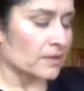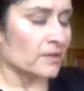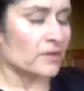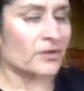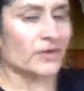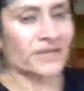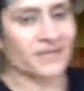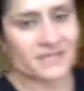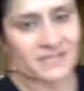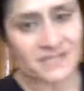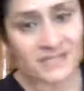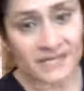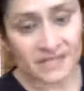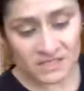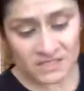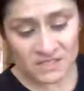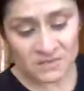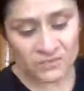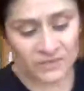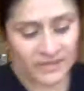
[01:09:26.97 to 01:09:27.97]
greatest
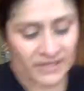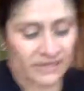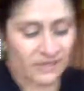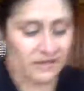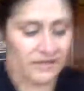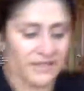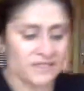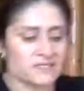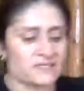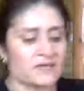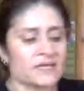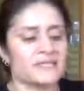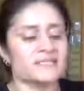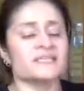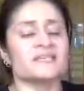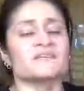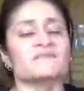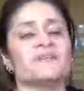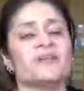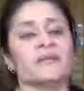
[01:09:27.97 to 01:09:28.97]
hits workout, guys. You guys
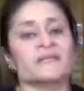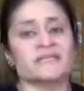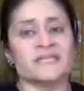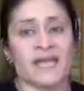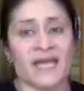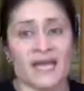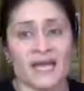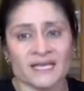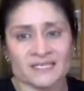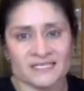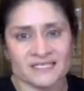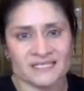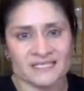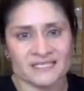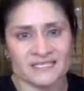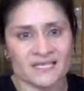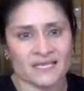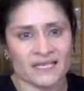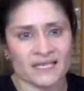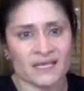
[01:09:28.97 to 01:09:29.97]
did
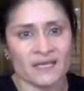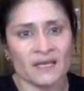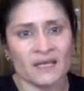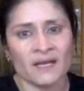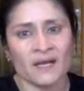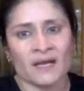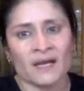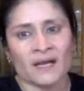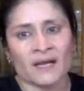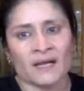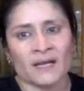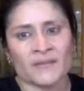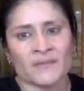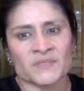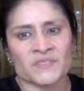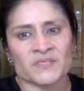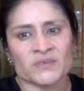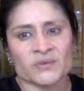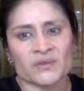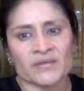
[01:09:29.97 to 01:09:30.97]
fantastic today. I'm
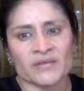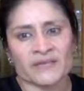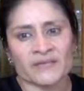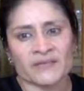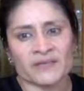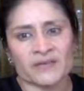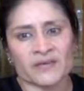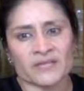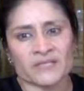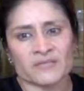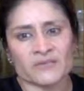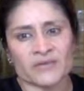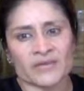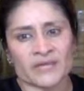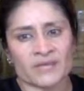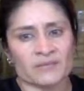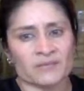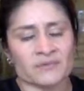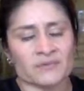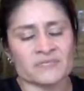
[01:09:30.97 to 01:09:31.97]
so glad that you guys were
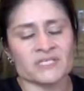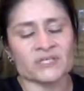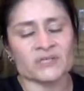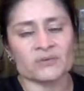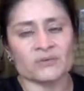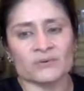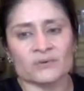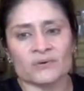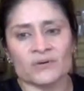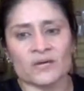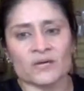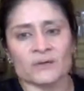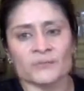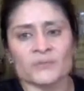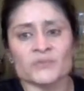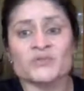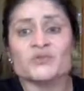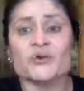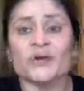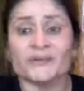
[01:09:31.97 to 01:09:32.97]
able to
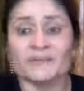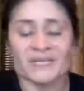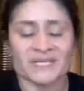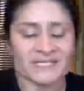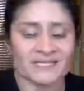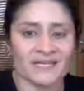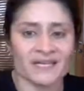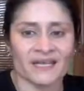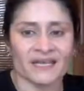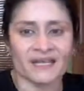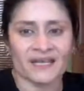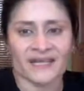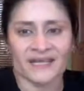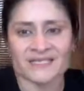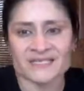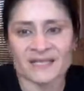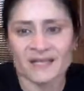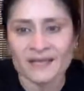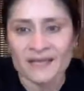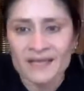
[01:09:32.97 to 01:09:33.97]
um, join me today,
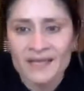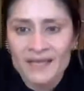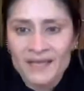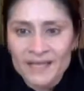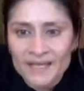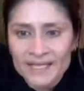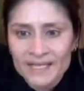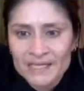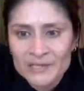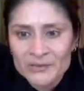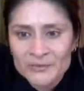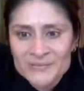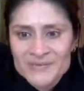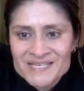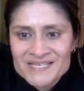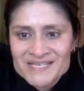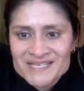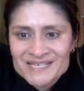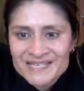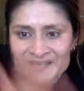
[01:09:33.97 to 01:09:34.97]
guys. Hello,
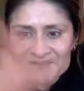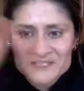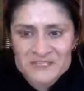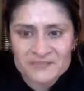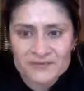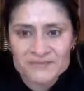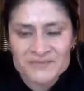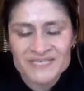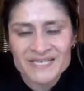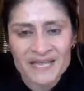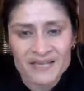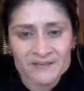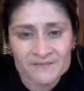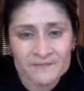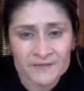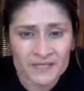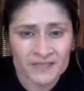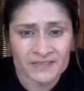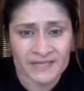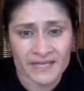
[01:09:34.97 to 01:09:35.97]
Miss Liz from Santa
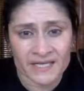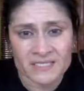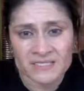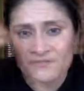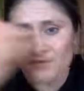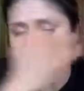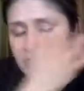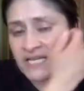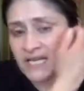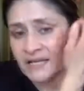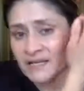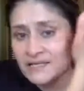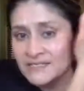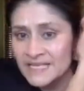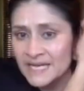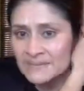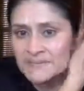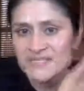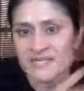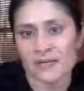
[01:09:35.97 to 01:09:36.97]
Fe. Thanks for taking
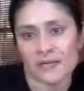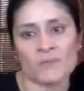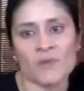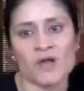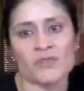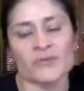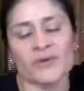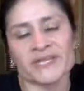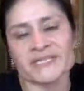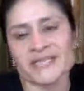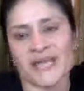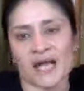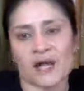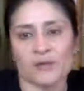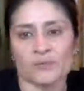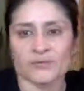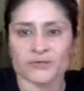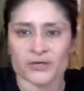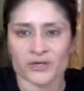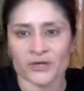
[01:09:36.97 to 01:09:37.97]
time to come all the way to
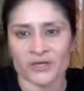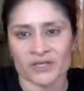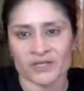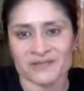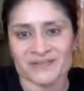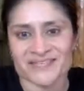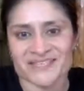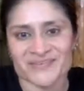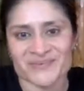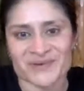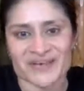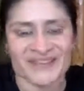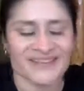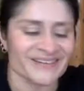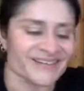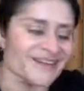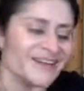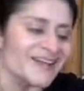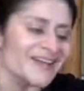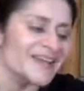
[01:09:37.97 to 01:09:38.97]
Albuquerque in this
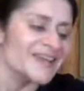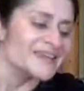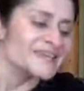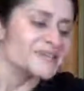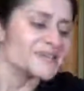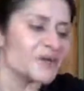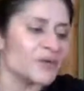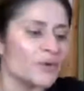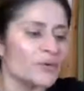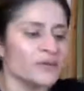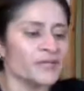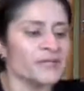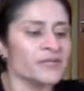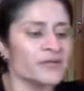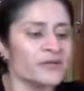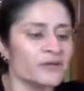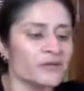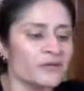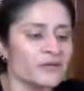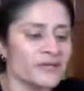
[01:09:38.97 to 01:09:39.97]
weather. So
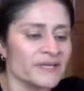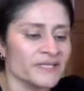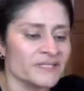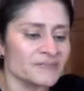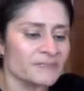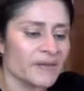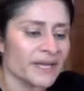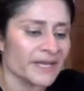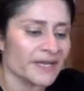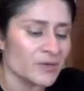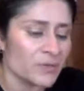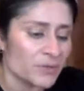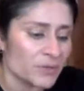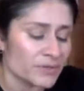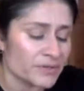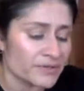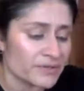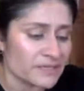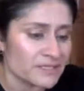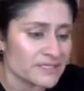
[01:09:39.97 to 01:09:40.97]
here is my
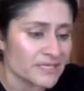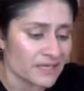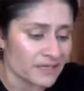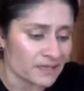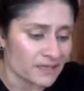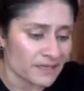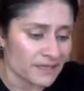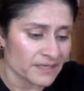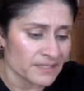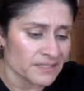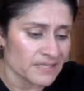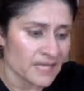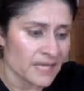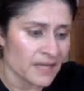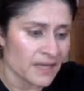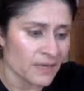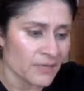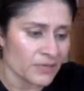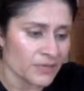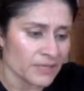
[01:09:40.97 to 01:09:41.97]
quote of the day, guys.
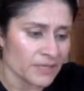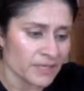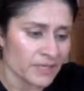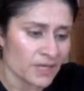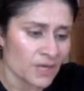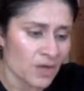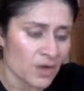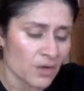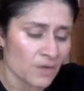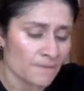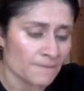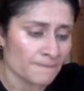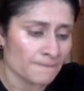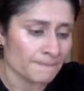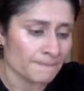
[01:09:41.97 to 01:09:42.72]
Ah, where did it go?